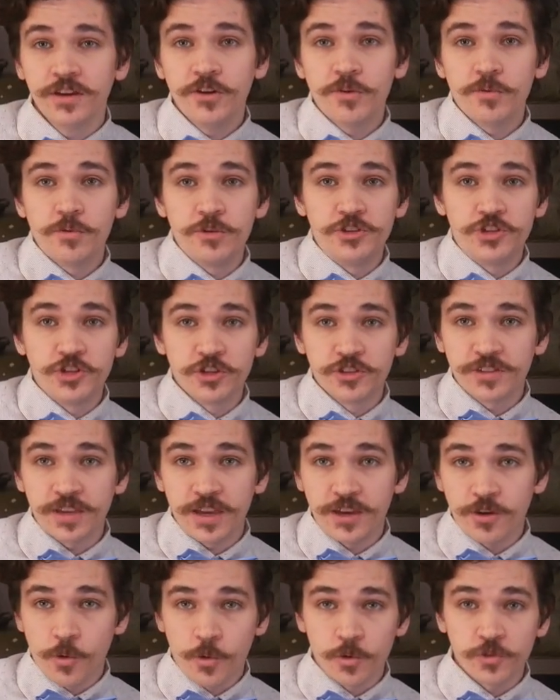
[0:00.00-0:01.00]
with just
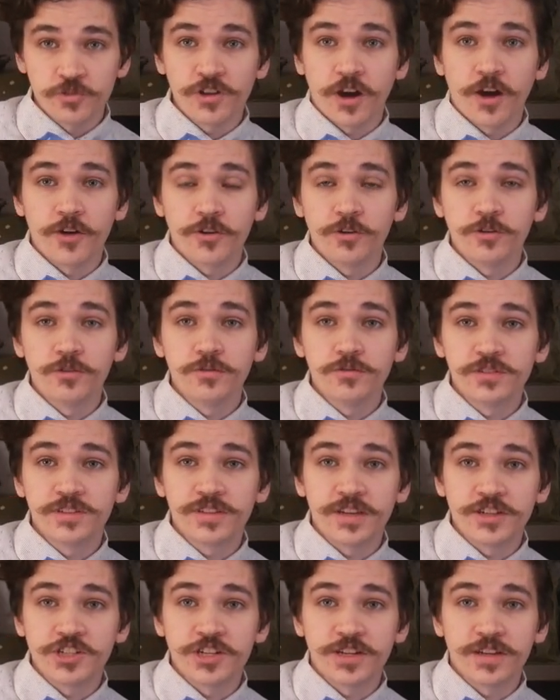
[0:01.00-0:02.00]
a horizontal
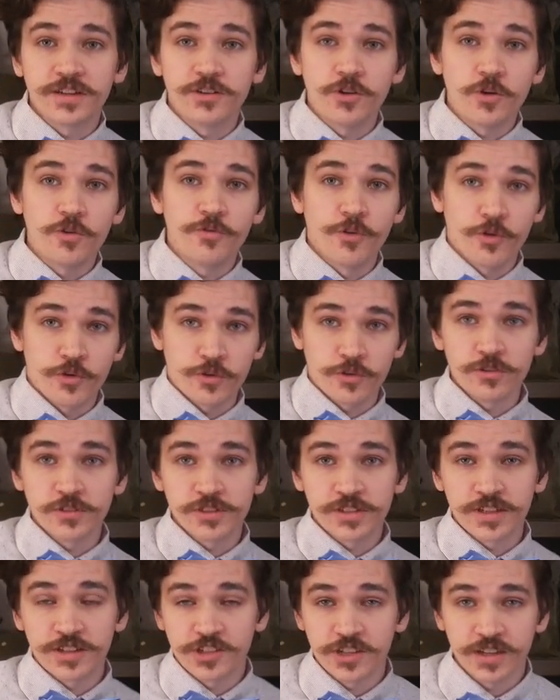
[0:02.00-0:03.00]
stitching, no vertical
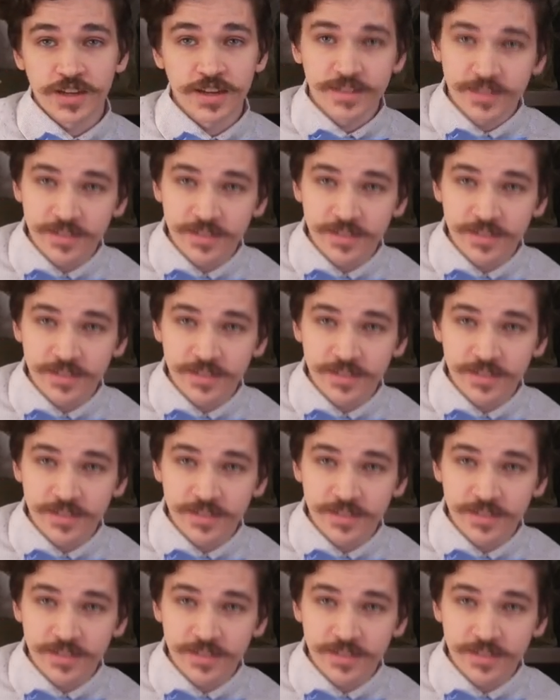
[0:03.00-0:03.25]
stitching.